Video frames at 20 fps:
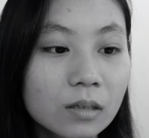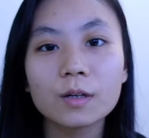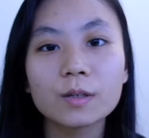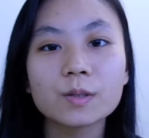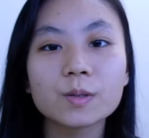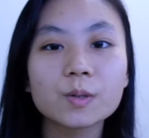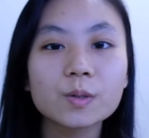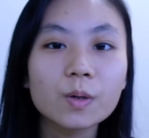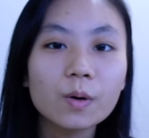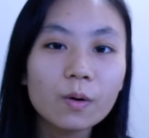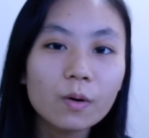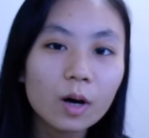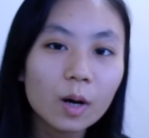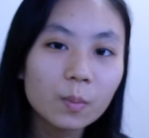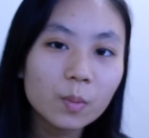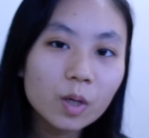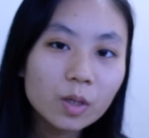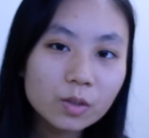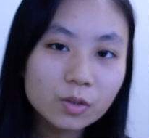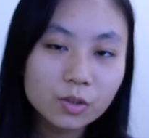So I'm
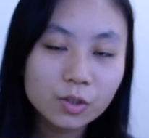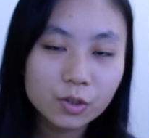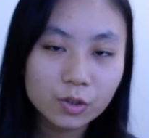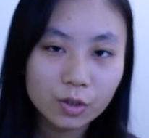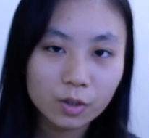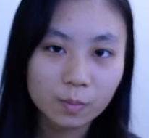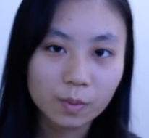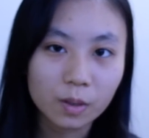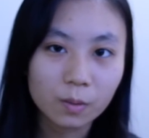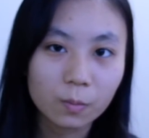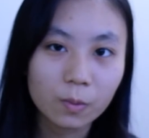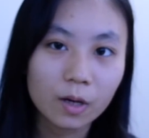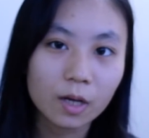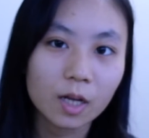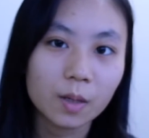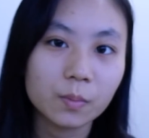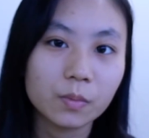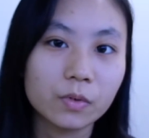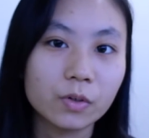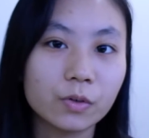not too sure about what
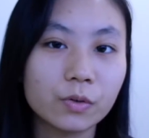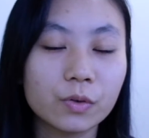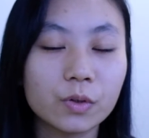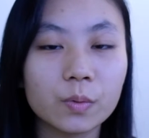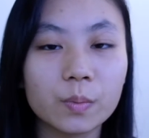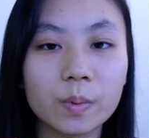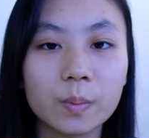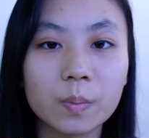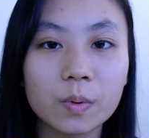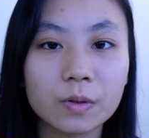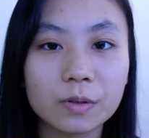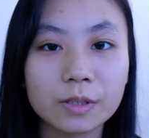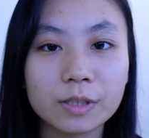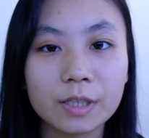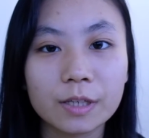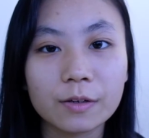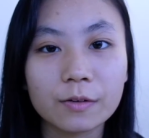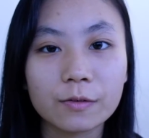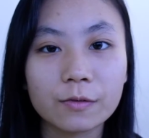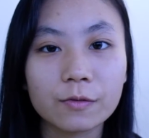I'm going to be
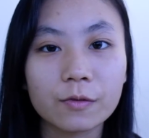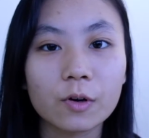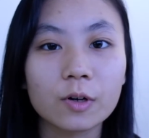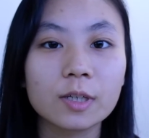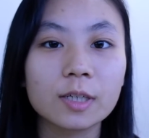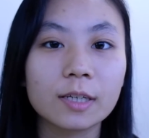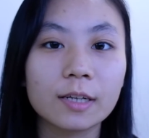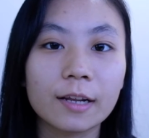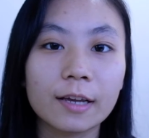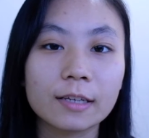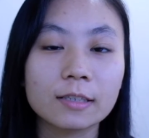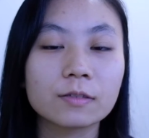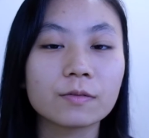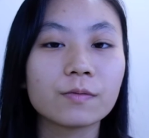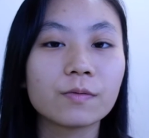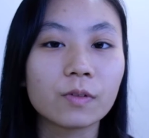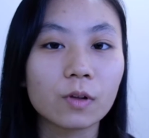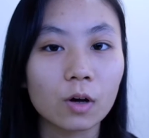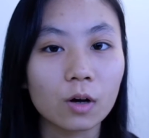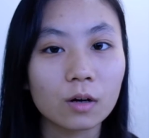posting for the next
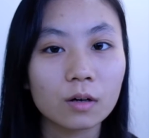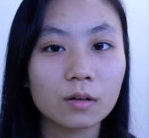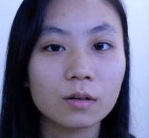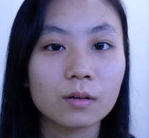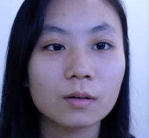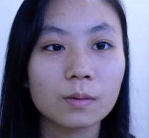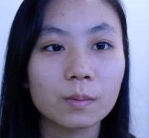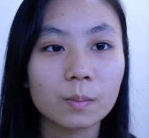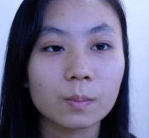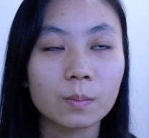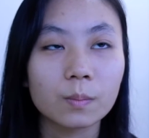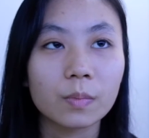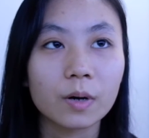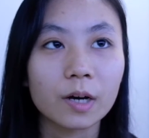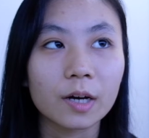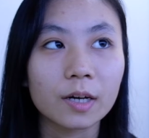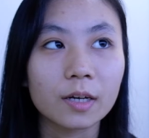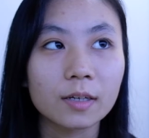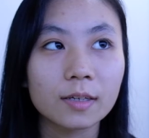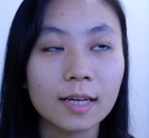vlog,
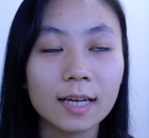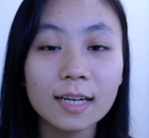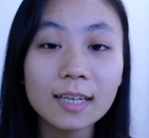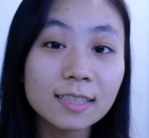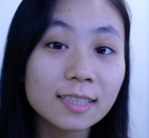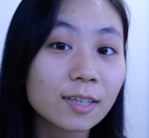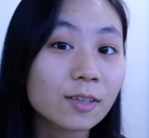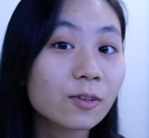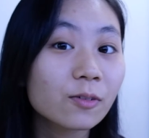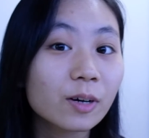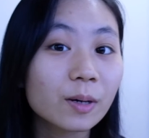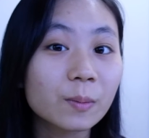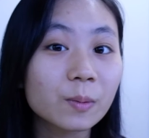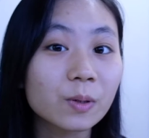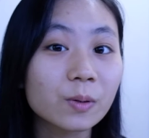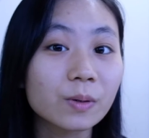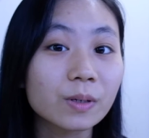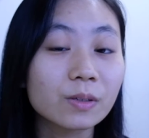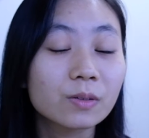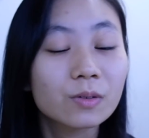but at least I know what I'm
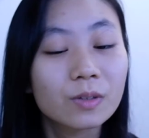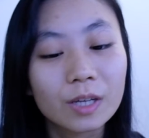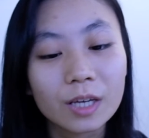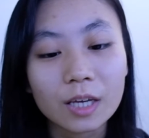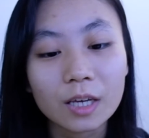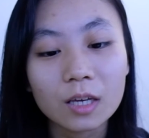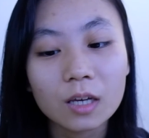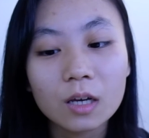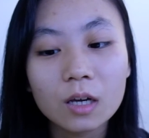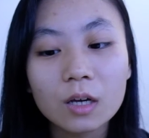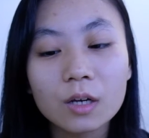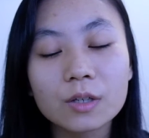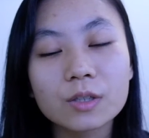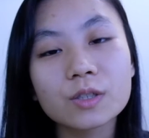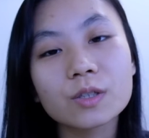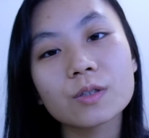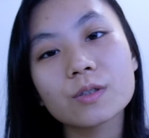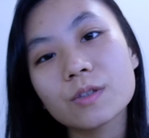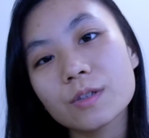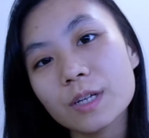doing today.
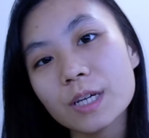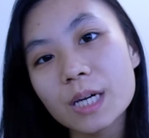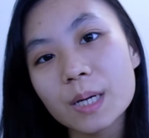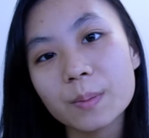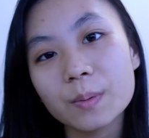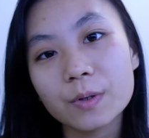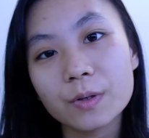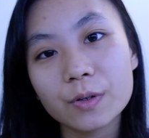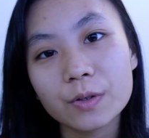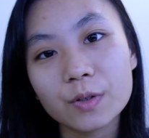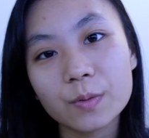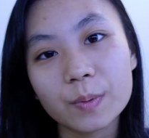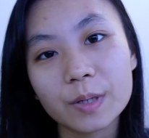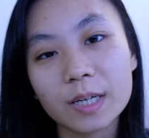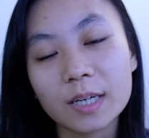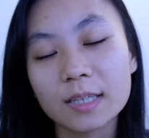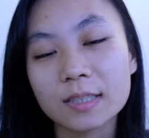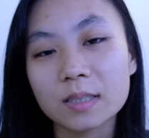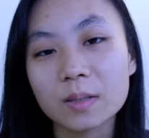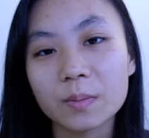So today I'm going to be
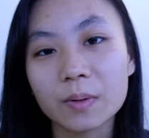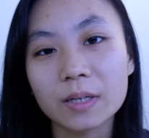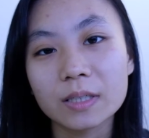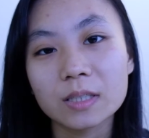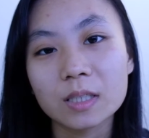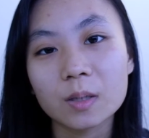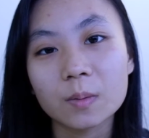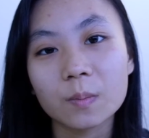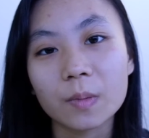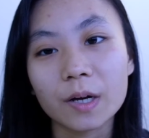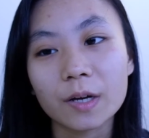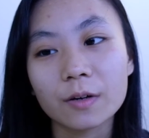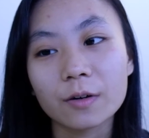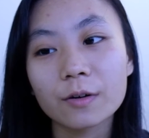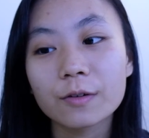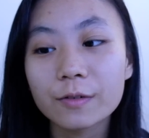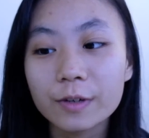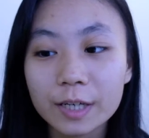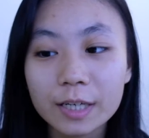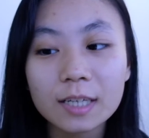customizing my
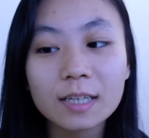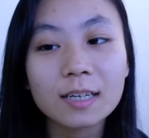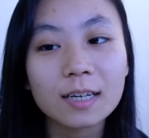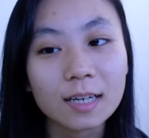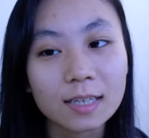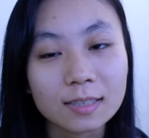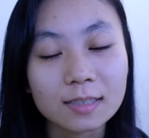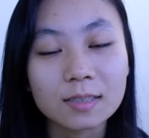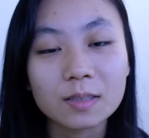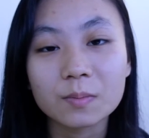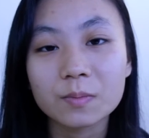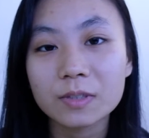already custom